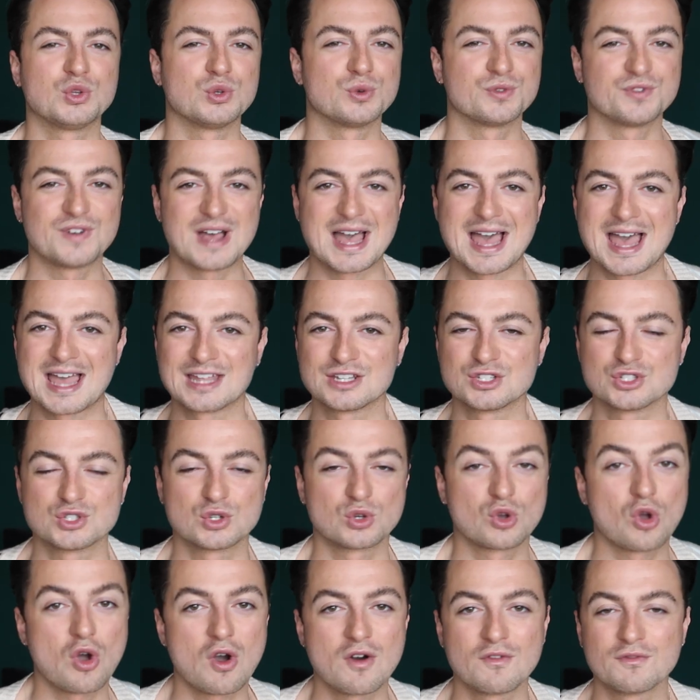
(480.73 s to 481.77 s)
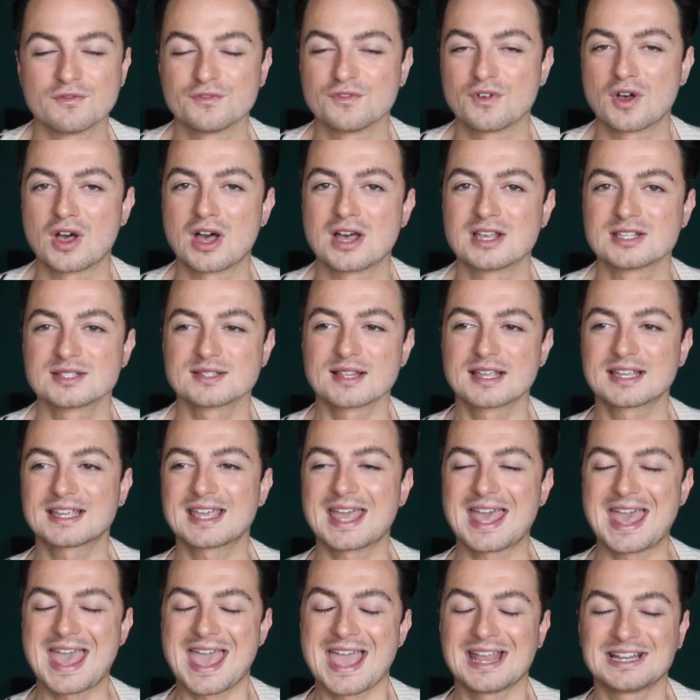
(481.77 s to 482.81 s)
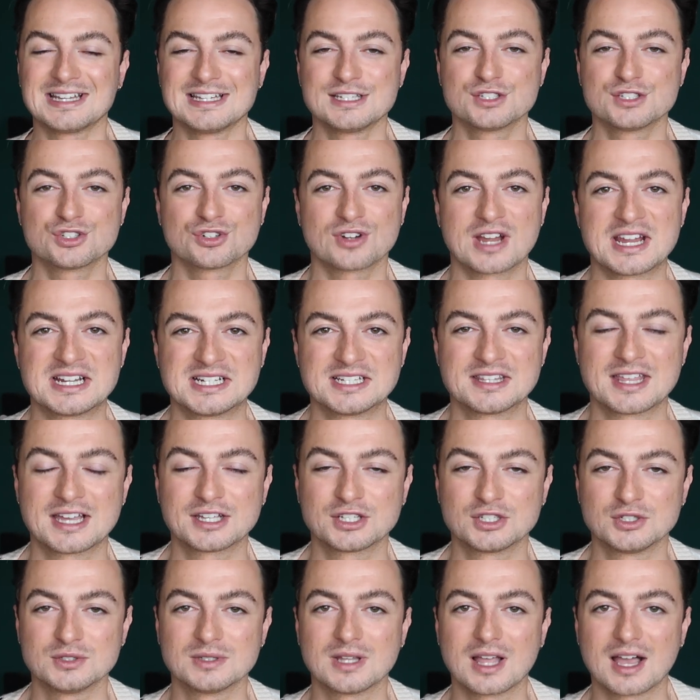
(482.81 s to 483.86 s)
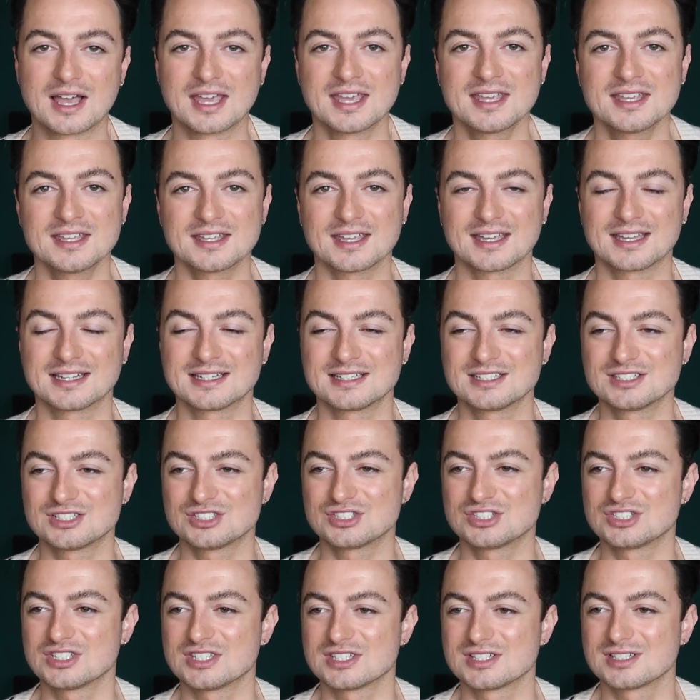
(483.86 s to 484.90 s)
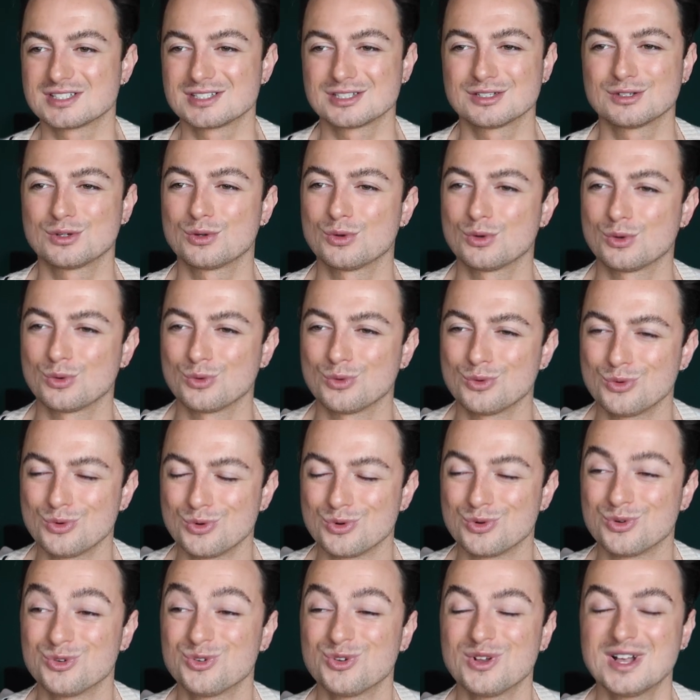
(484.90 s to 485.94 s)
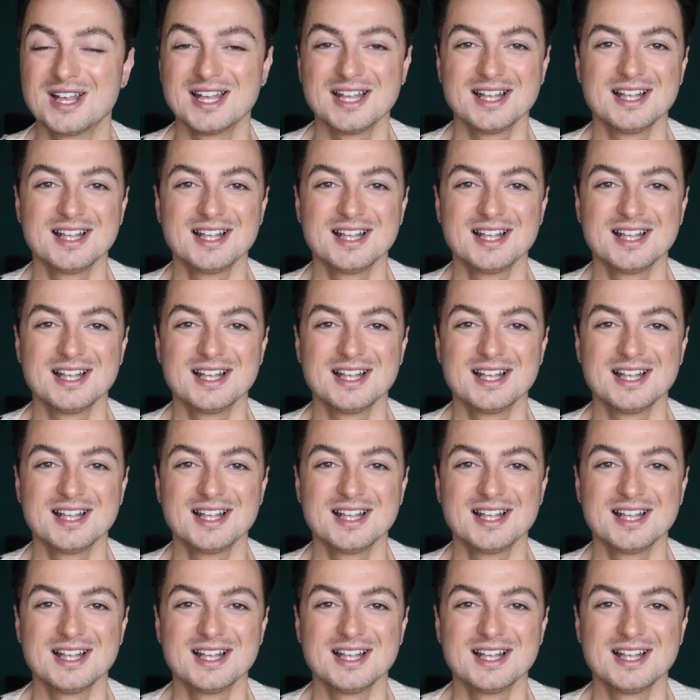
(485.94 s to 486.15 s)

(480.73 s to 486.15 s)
your Vans, your Converse, like any trainer that you like. And it's just, oof.